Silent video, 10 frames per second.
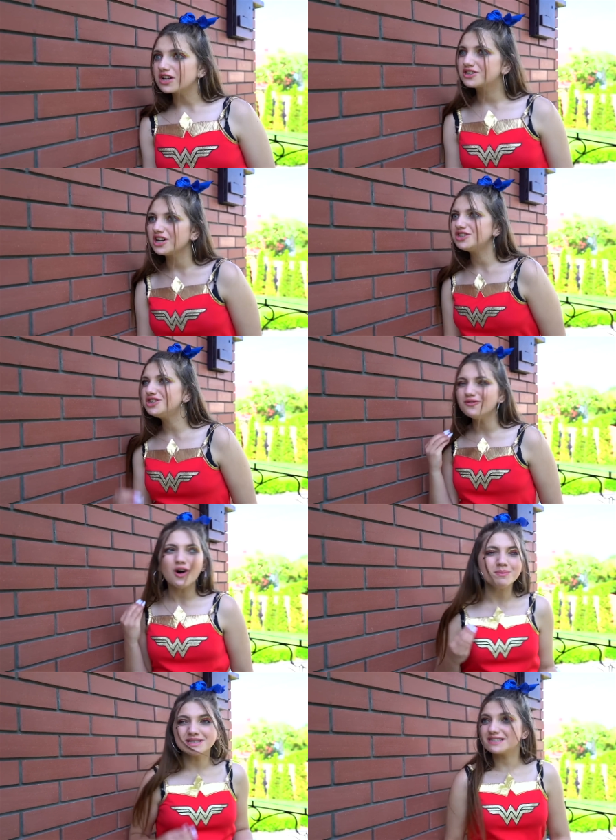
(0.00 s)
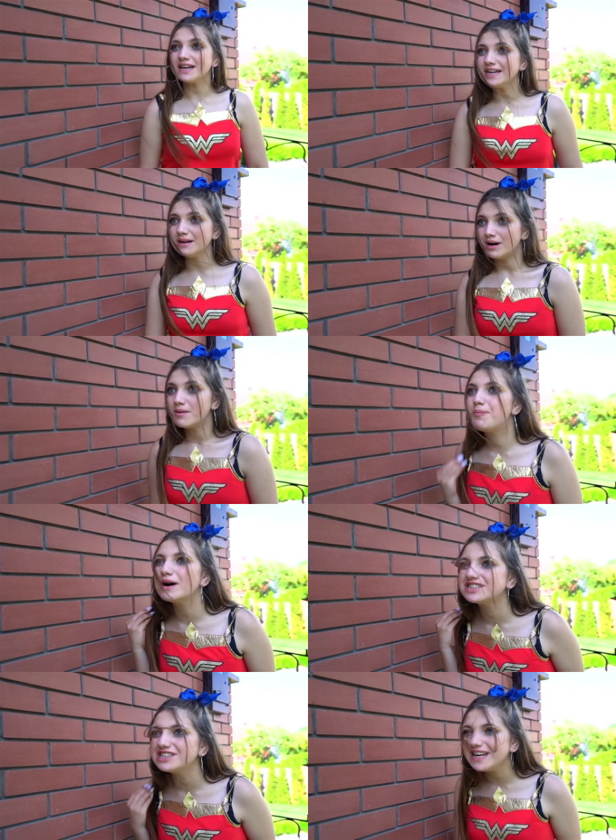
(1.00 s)
Then why are we here?
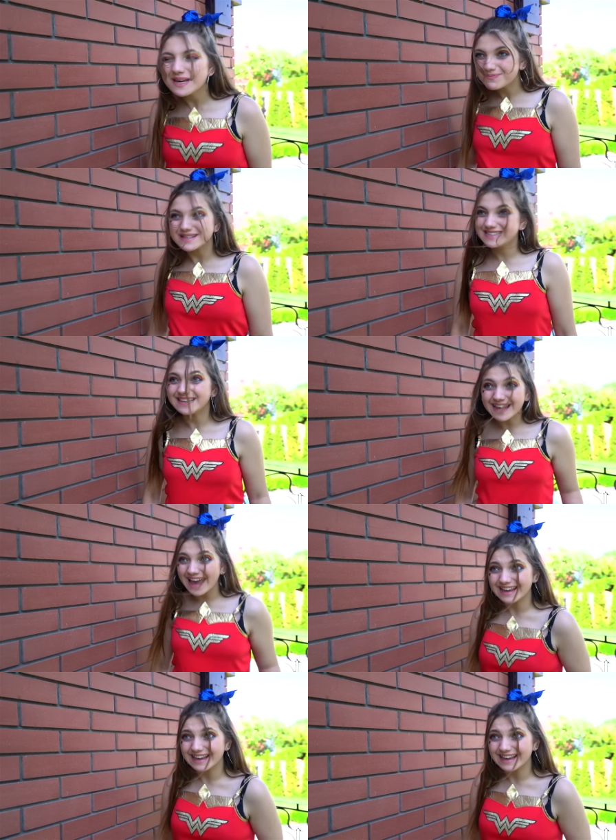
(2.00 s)
Let's go, hurry